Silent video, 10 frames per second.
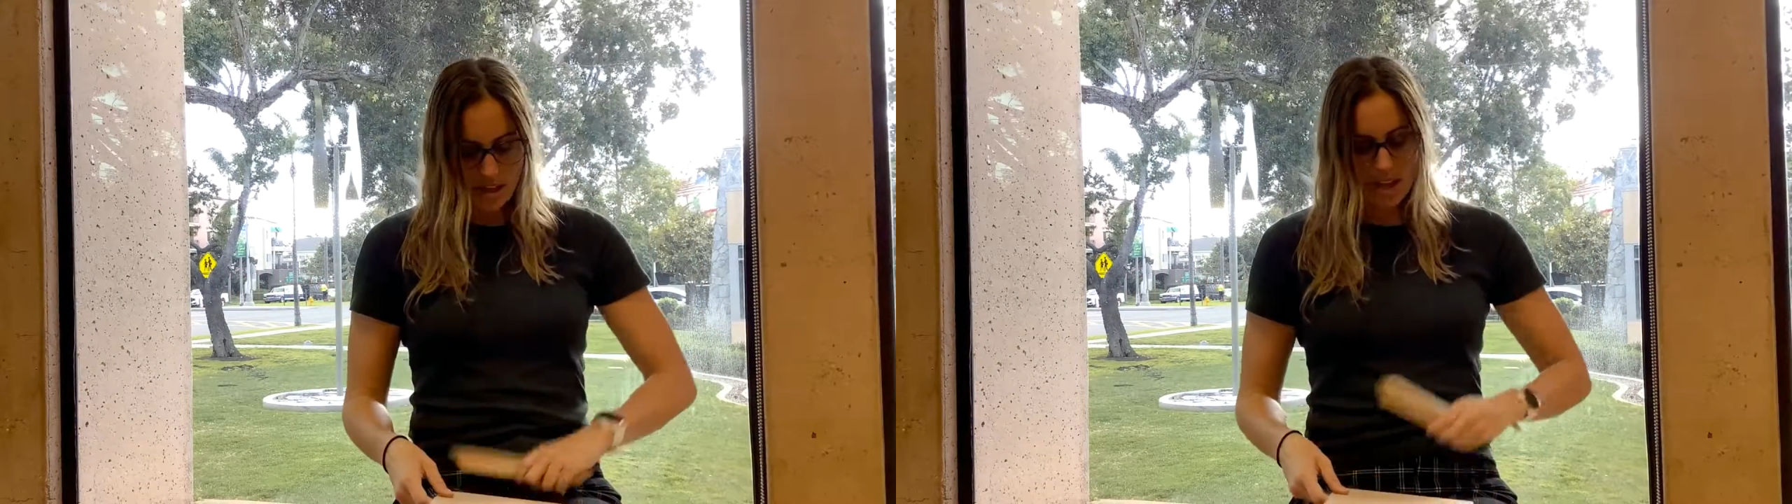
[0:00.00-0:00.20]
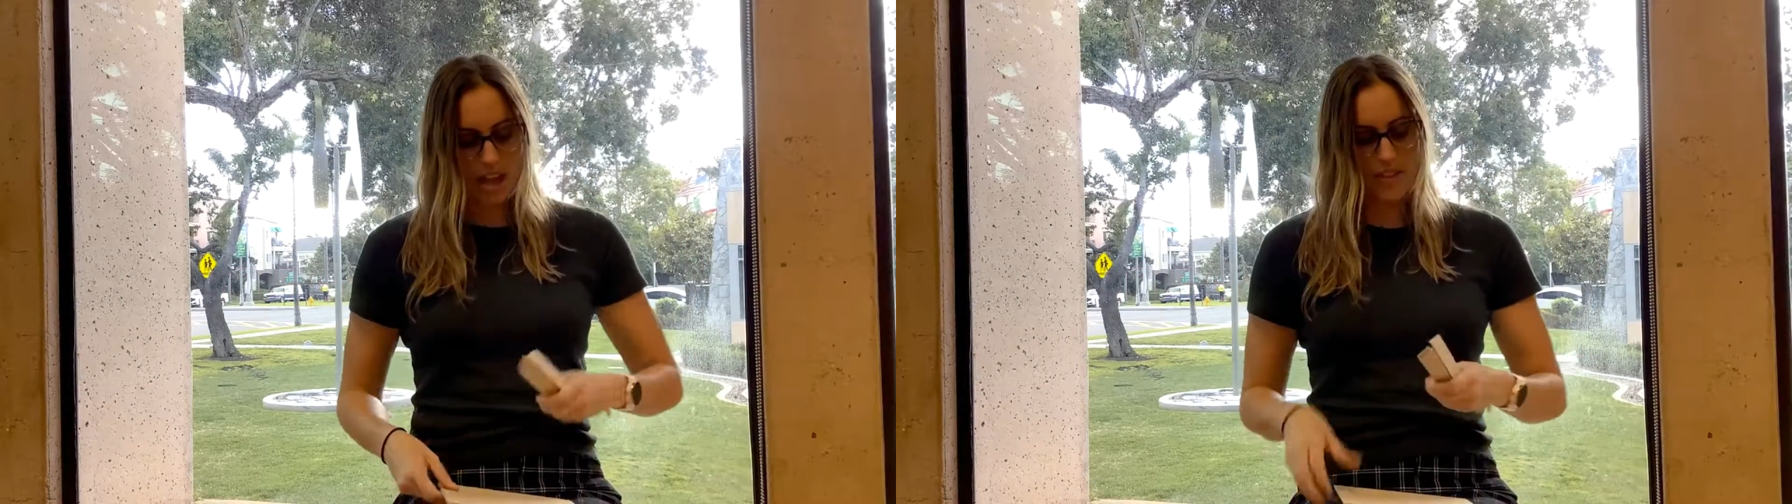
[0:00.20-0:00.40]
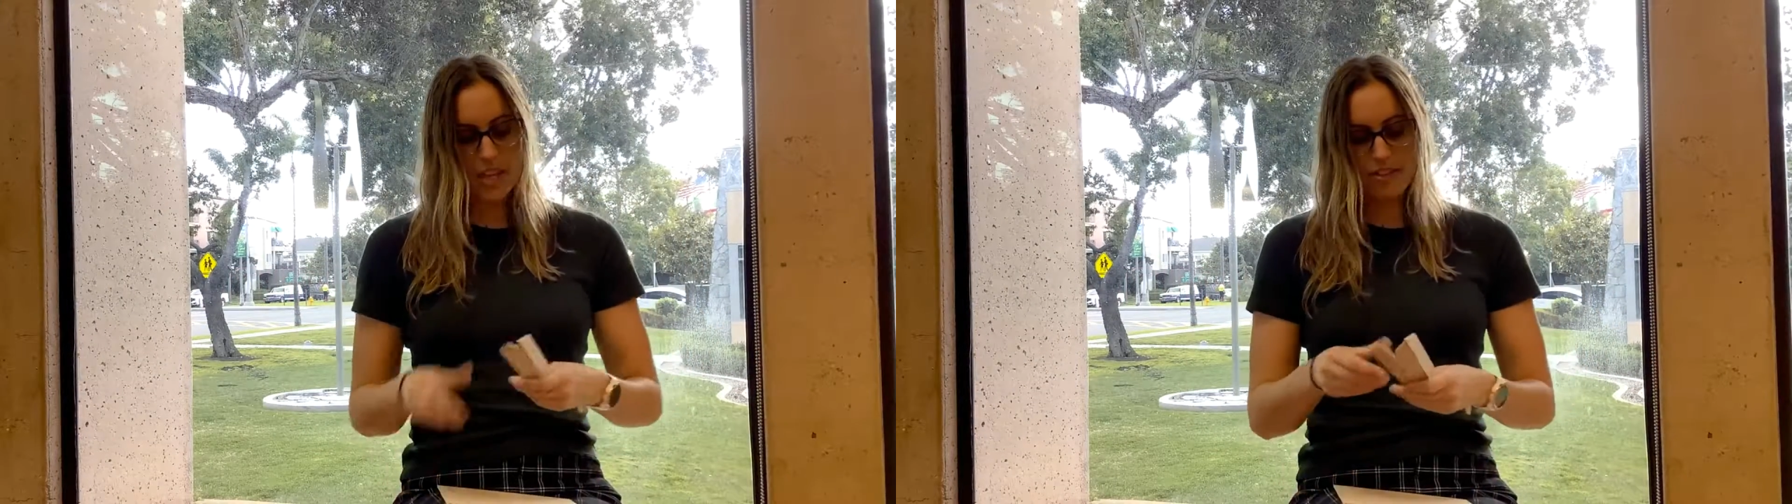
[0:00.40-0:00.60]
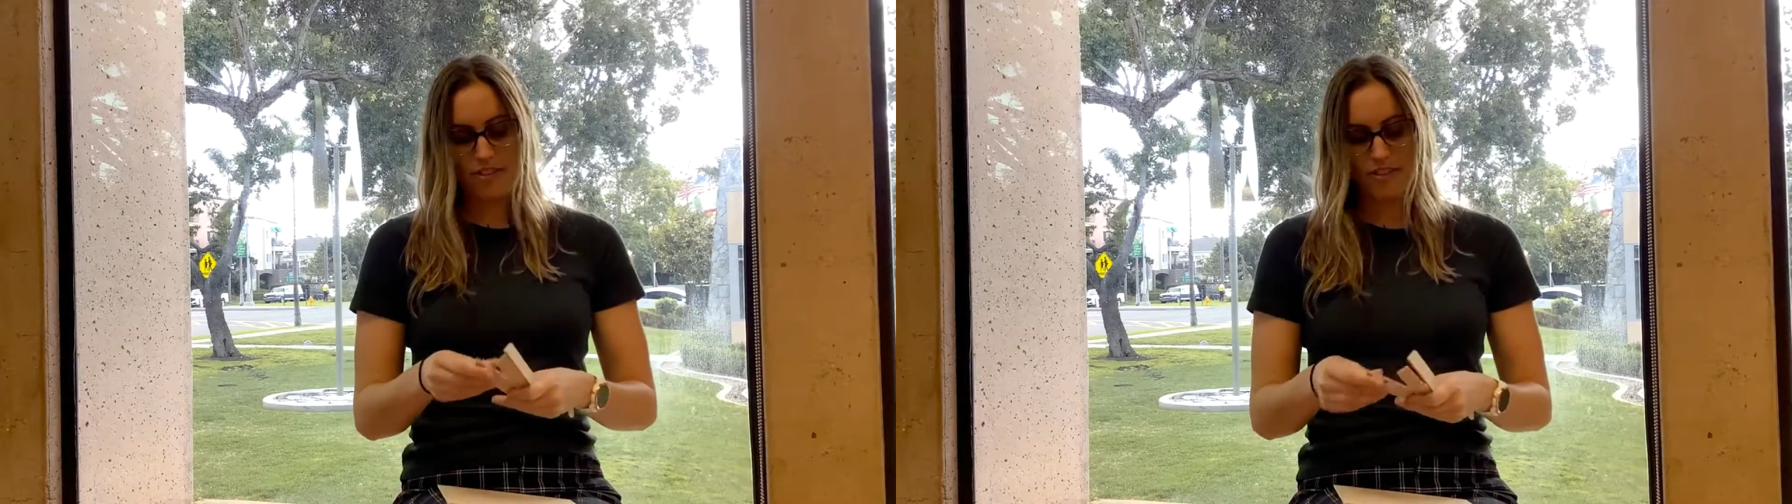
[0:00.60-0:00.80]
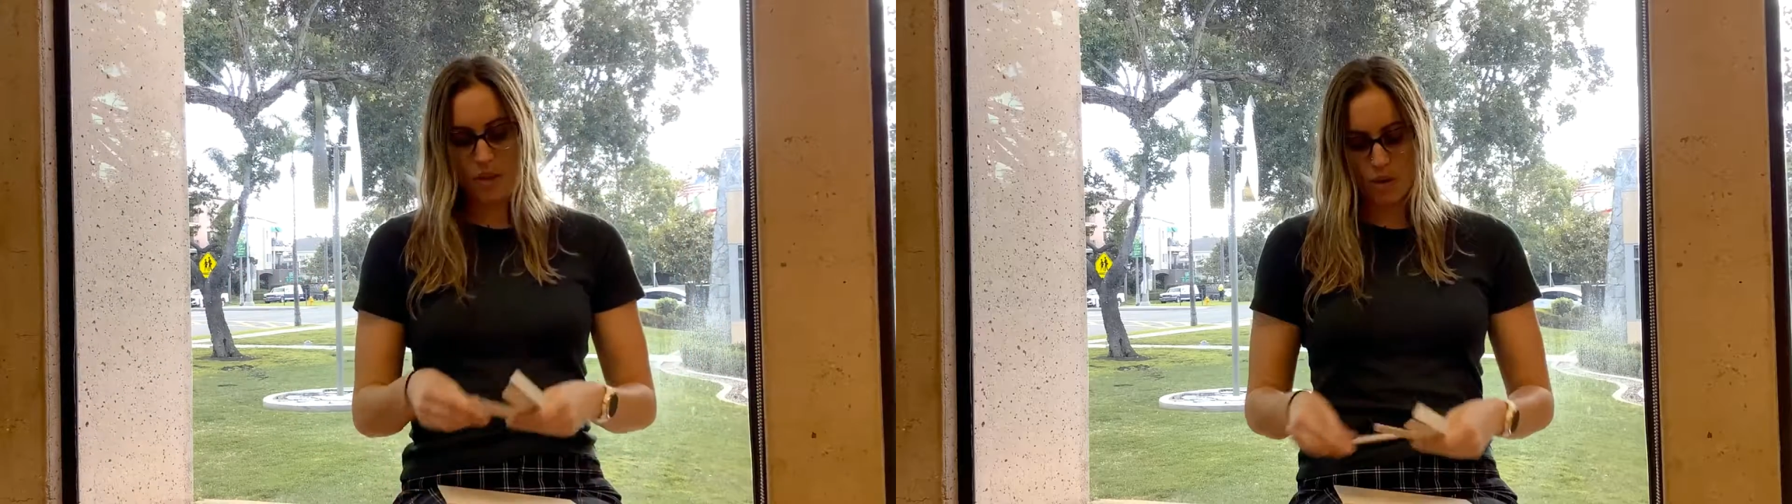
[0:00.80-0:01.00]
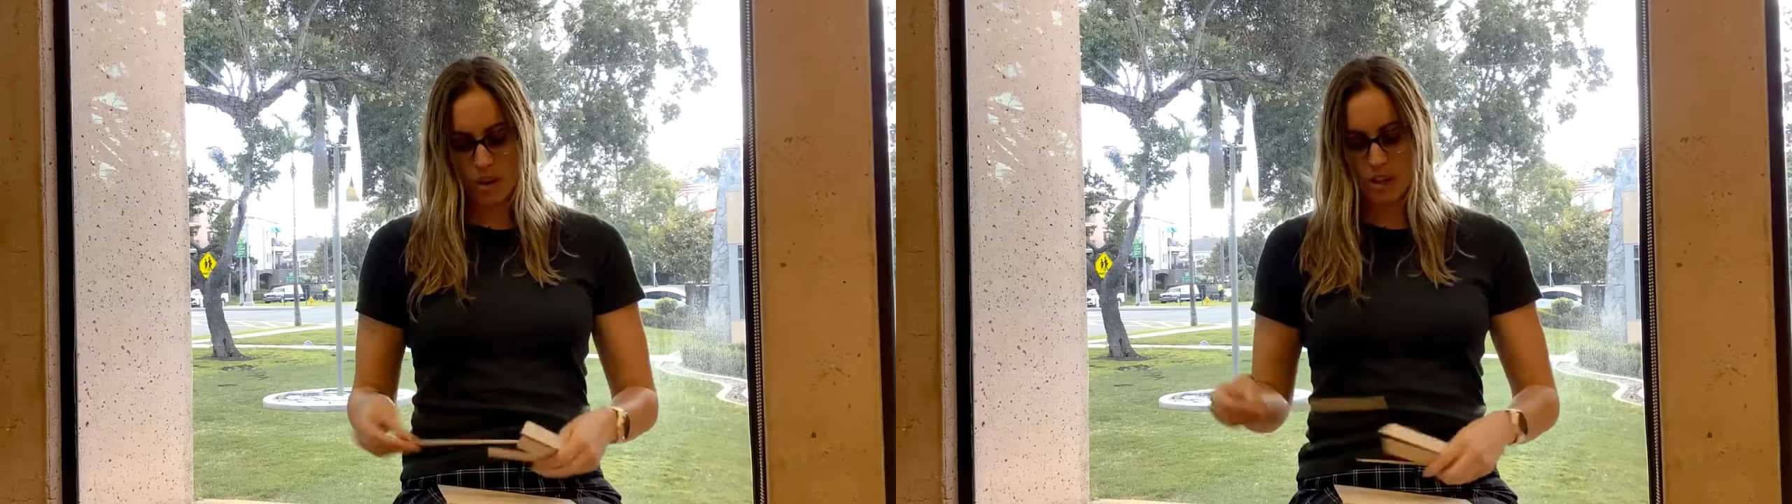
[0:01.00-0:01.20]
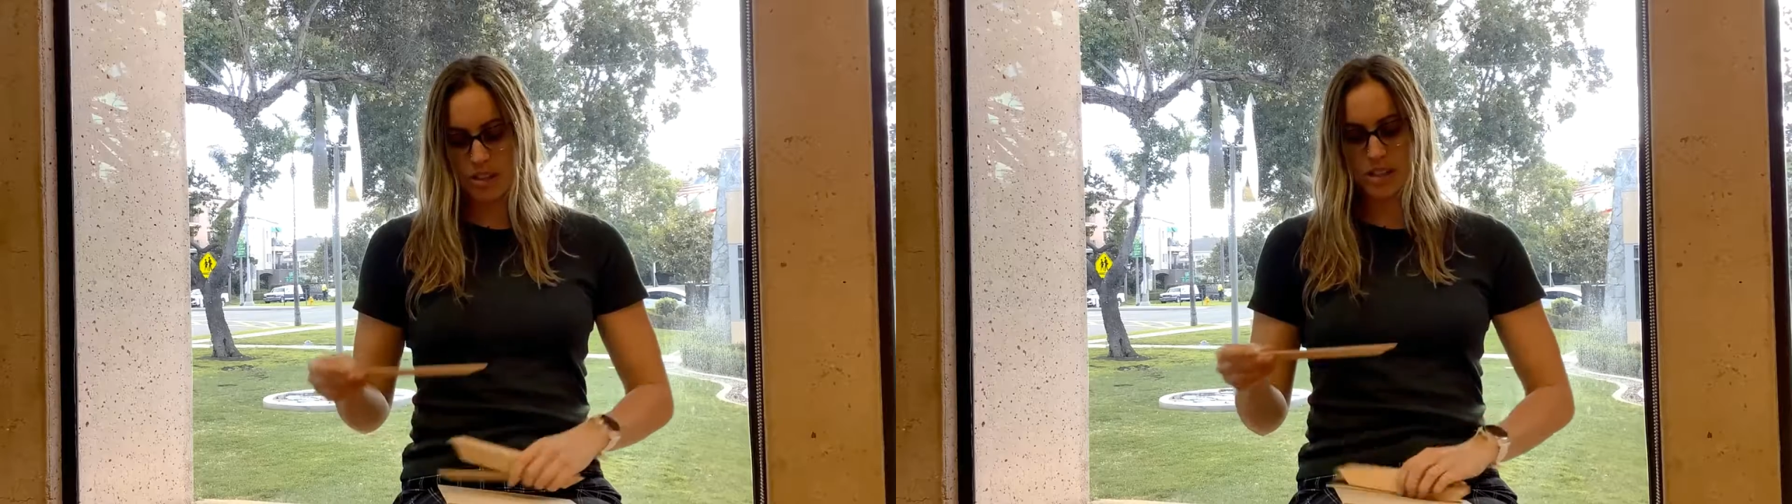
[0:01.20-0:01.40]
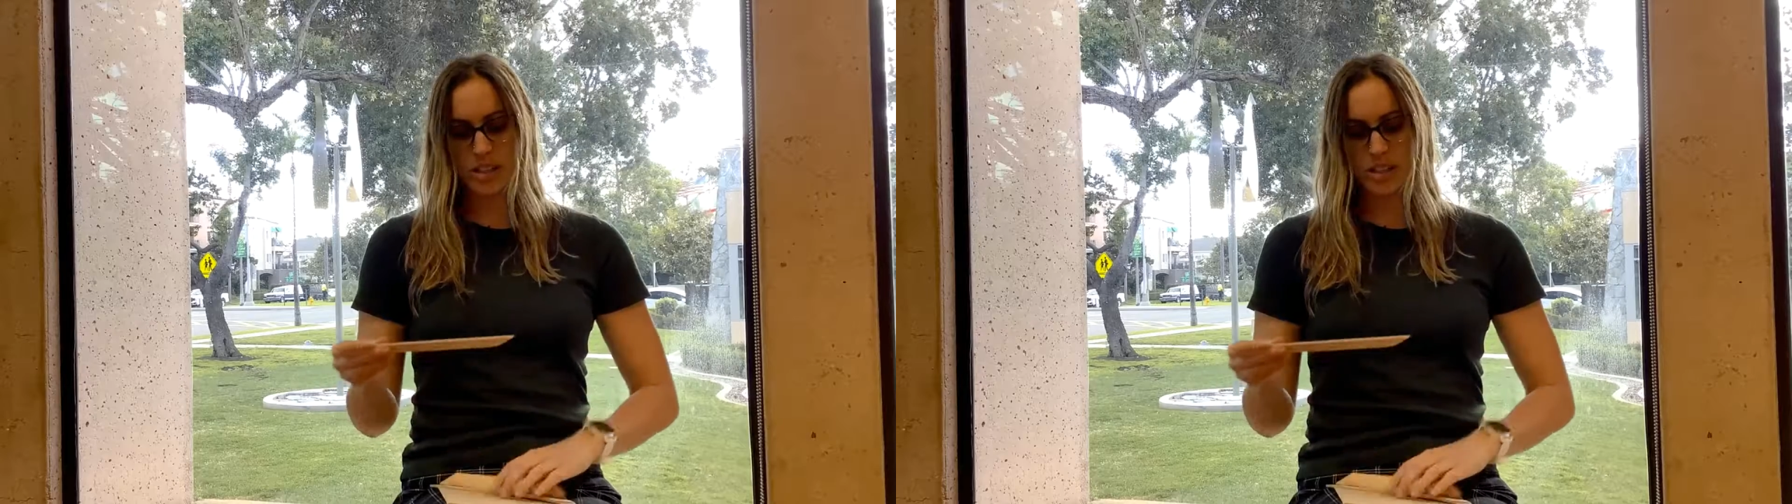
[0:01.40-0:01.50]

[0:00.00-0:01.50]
and then 4